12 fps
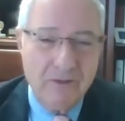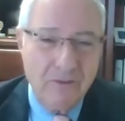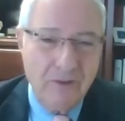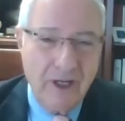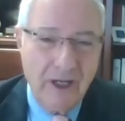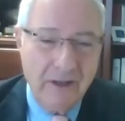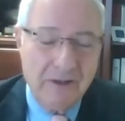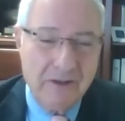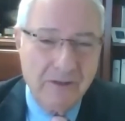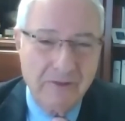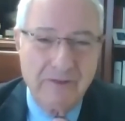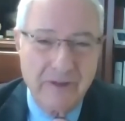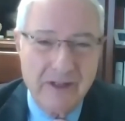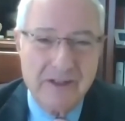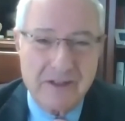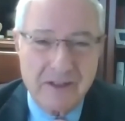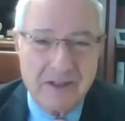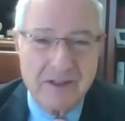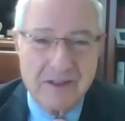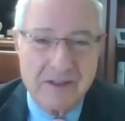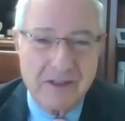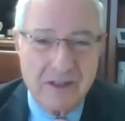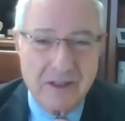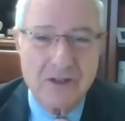How do you face these
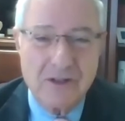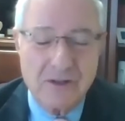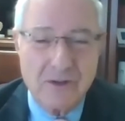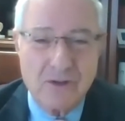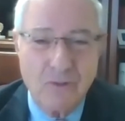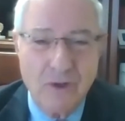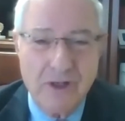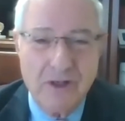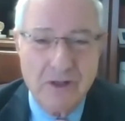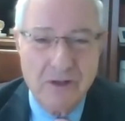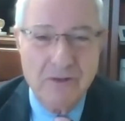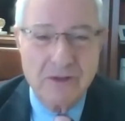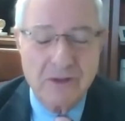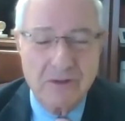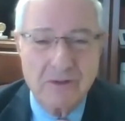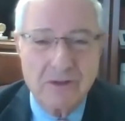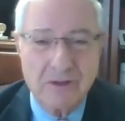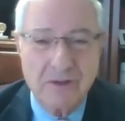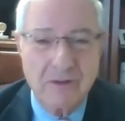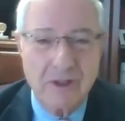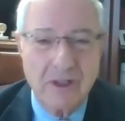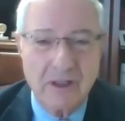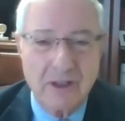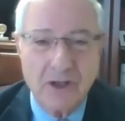issues? What do you do
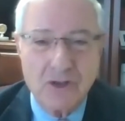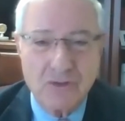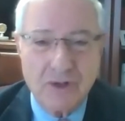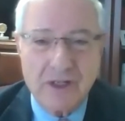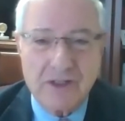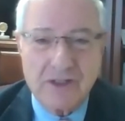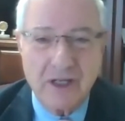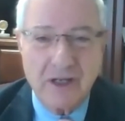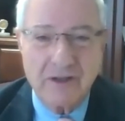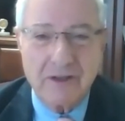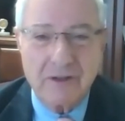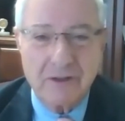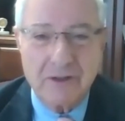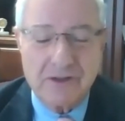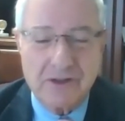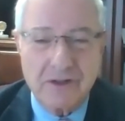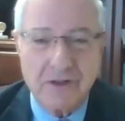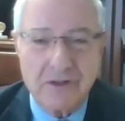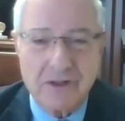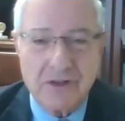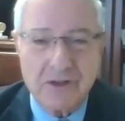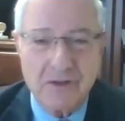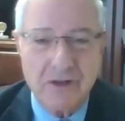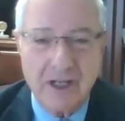to address ethical concerns that
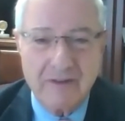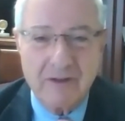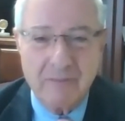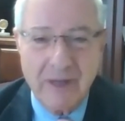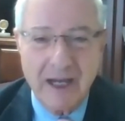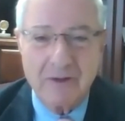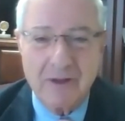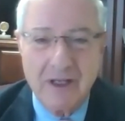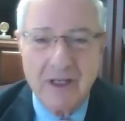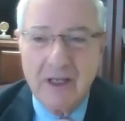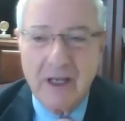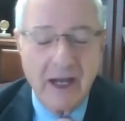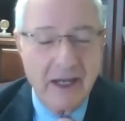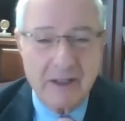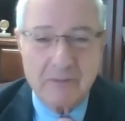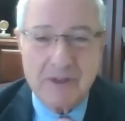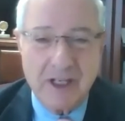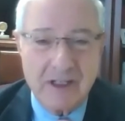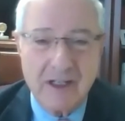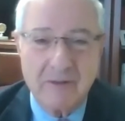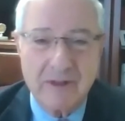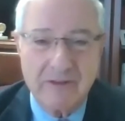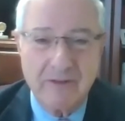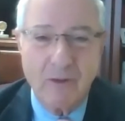you have about items that come
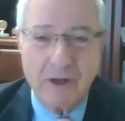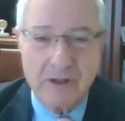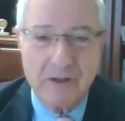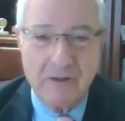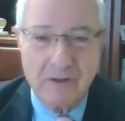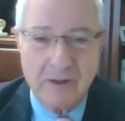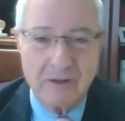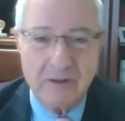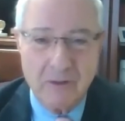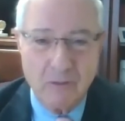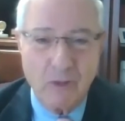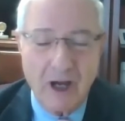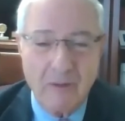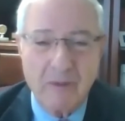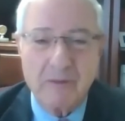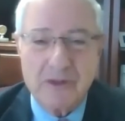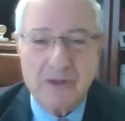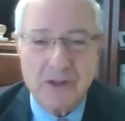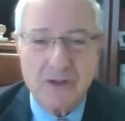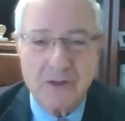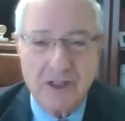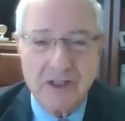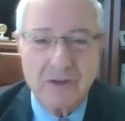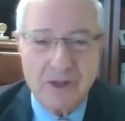before you, or problems that you
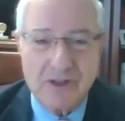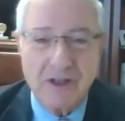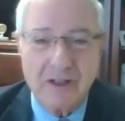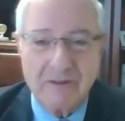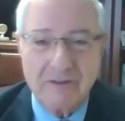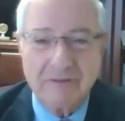need to resolve?